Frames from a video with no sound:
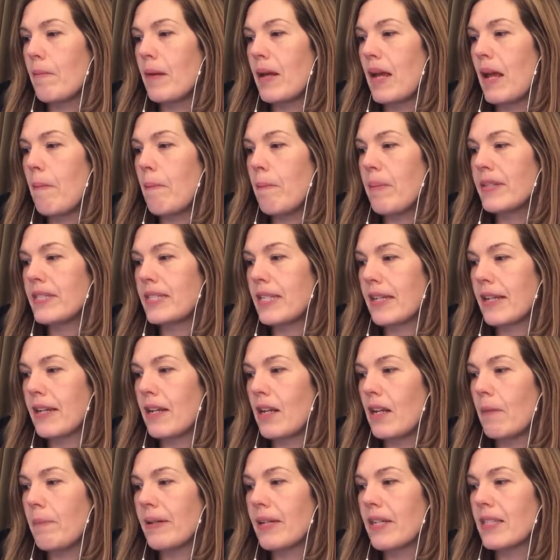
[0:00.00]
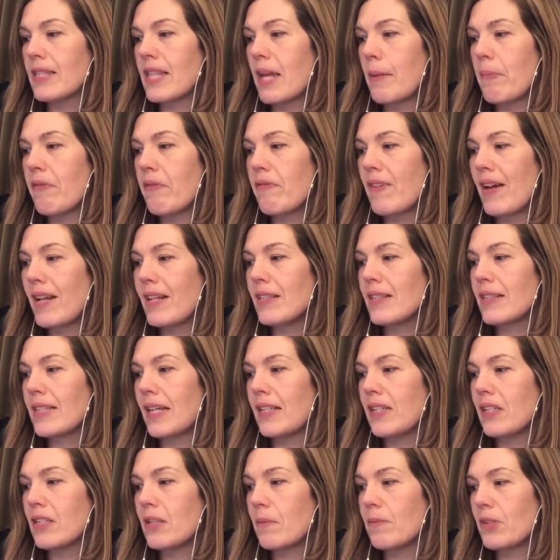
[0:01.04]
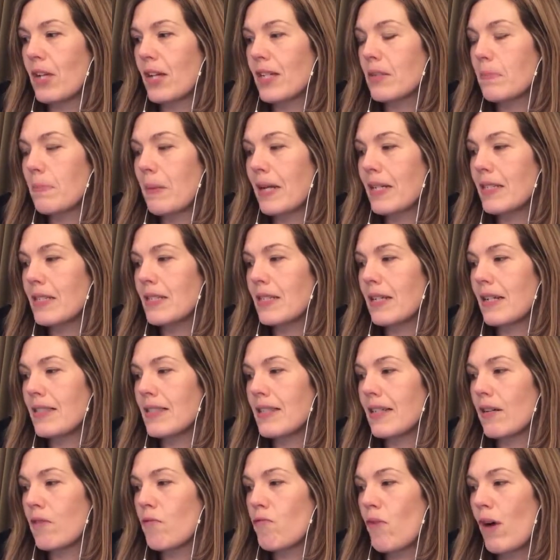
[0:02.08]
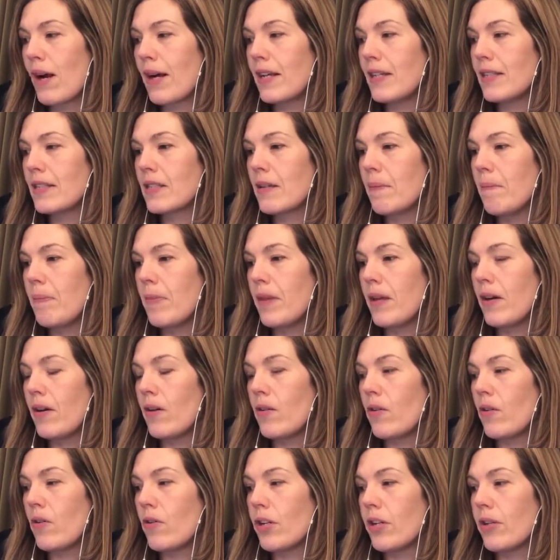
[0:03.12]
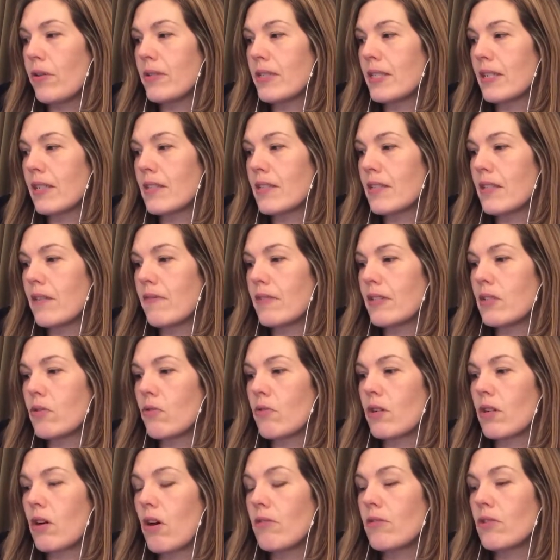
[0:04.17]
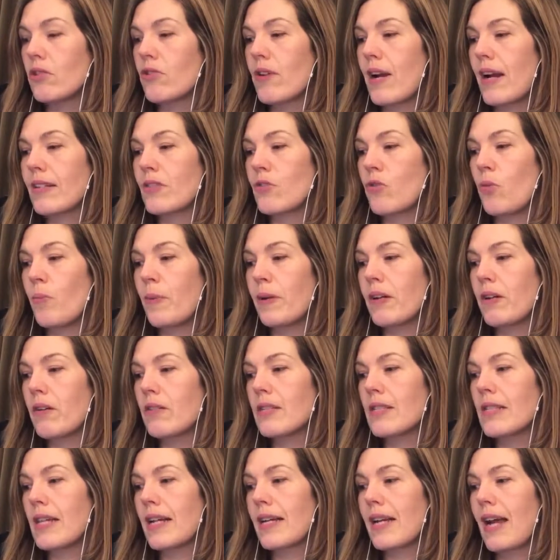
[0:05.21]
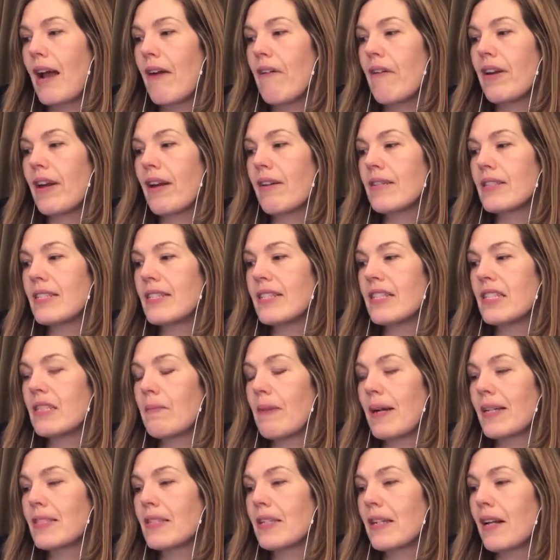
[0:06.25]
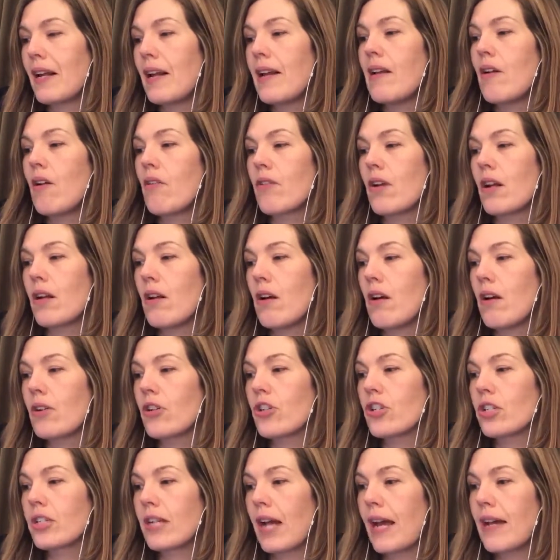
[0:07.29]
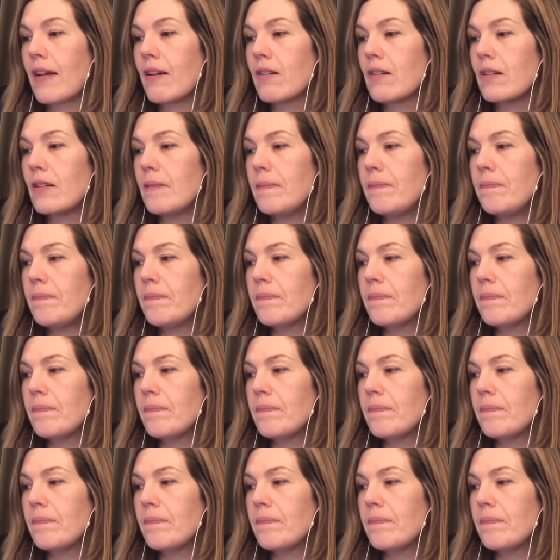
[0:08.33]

in particular because they prevent data subjects from exercising a right or using a service or a contract, or because they're carried out systematically on a large scale.